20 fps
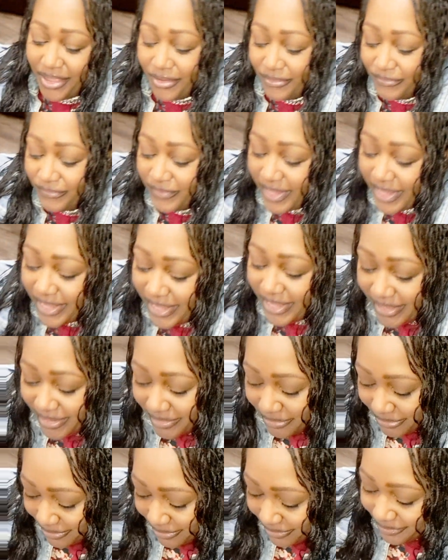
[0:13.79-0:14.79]

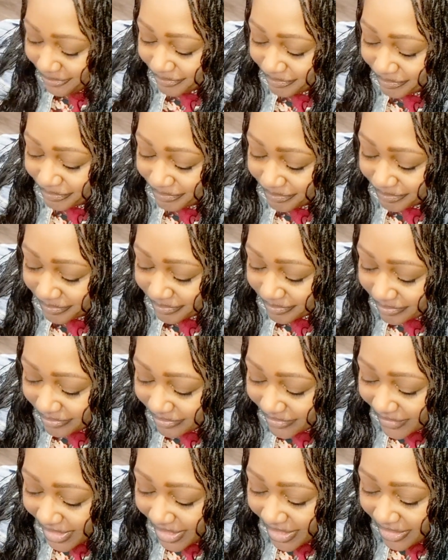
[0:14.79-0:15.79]
fam.
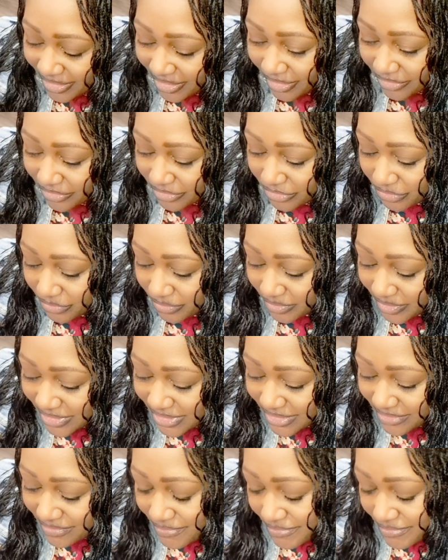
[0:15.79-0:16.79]
How y'all doing?